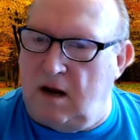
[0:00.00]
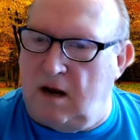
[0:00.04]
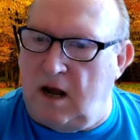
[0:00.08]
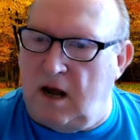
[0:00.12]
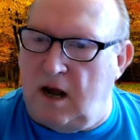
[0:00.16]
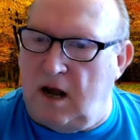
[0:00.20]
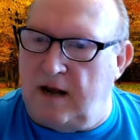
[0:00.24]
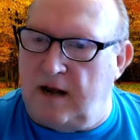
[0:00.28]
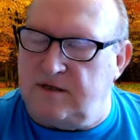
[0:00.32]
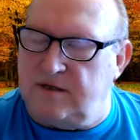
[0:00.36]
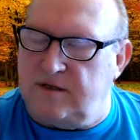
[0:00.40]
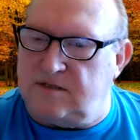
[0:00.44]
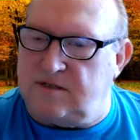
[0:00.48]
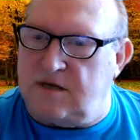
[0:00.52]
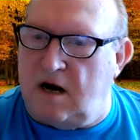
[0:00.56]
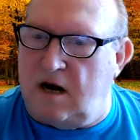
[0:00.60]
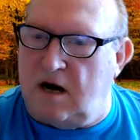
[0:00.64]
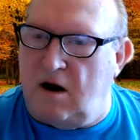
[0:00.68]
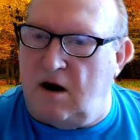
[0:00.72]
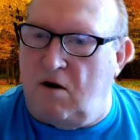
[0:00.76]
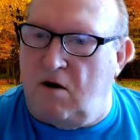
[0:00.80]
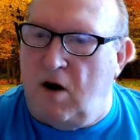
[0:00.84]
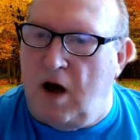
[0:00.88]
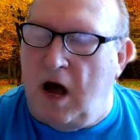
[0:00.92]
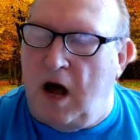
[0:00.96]
And
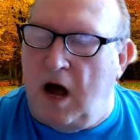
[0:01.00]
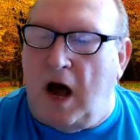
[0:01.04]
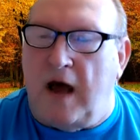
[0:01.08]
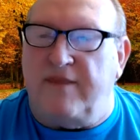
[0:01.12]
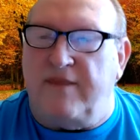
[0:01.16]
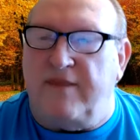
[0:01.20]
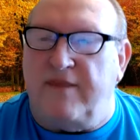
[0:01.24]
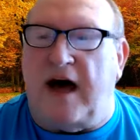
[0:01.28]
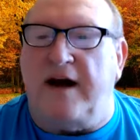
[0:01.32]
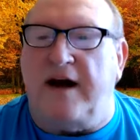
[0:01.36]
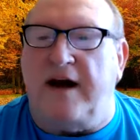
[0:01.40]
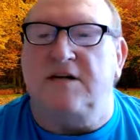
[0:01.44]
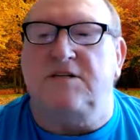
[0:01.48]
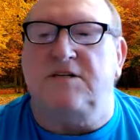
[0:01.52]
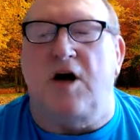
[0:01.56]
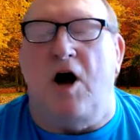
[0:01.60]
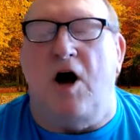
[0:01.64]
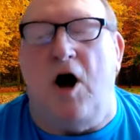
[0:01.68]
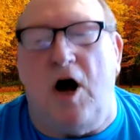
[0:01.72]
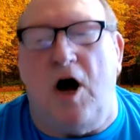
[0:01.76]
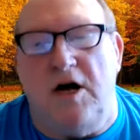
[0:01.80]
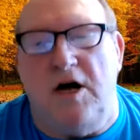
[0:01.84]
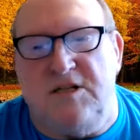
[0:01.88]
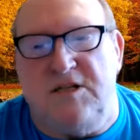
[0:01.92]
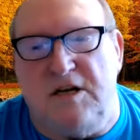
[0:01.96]
so that has
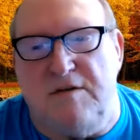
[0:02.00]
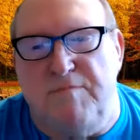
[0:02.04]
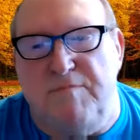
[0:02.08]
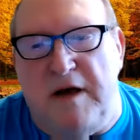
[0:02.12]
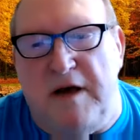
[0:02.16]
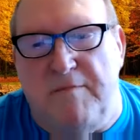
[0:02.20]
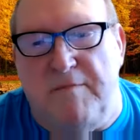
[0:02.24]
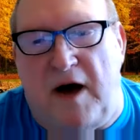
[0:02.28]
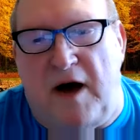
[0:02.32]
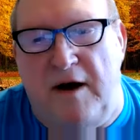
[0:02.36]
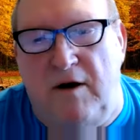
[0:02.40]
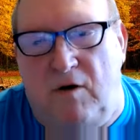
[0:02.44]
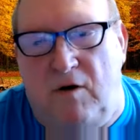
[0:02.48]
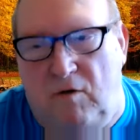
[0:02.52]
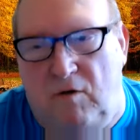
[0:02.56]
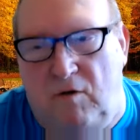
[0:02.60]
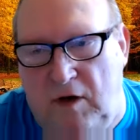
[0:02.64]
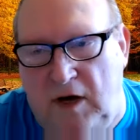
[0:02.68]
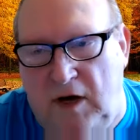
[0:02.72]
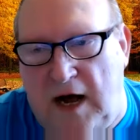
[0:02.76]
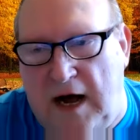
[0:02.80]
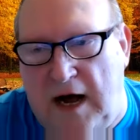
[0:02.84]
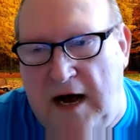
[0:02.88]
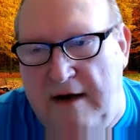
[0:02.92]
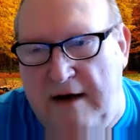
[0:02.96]
haunted me my whole
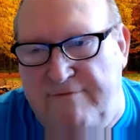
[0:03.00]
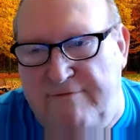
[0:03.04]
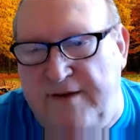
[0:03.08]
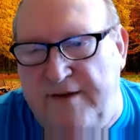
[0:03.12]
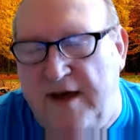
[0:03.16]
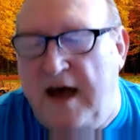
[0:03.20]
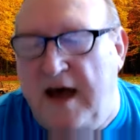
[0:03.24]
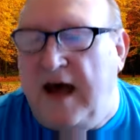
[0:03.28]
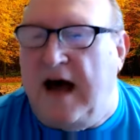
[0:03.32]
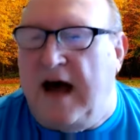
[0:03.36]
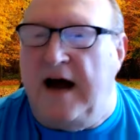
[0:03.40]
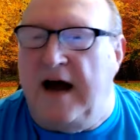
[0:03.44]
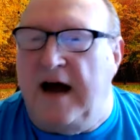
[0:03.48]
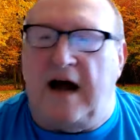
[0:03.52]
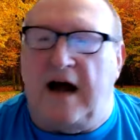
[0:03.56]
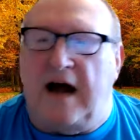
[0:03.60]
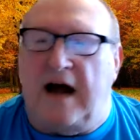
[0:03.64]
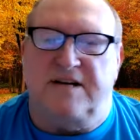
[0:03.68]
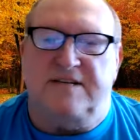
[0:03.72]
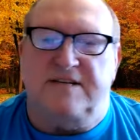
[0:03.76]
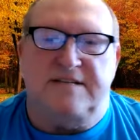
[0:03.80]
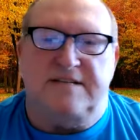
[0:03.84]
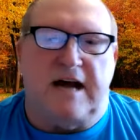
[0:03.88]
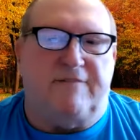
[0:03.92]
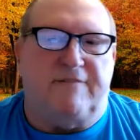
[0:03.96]
life. And I
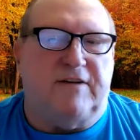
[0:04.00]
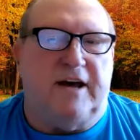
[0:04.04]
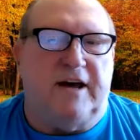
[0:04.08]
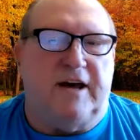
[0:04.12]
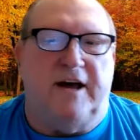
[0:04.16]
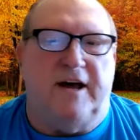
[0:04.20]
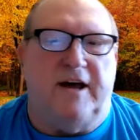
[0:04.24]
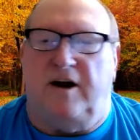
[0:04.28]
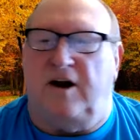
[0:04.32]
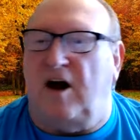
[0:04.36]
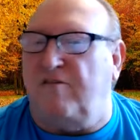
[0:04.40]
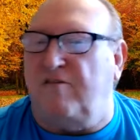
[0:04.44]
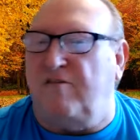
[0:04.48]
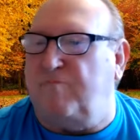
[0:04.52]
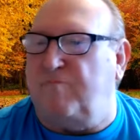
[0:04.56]
just have to get it off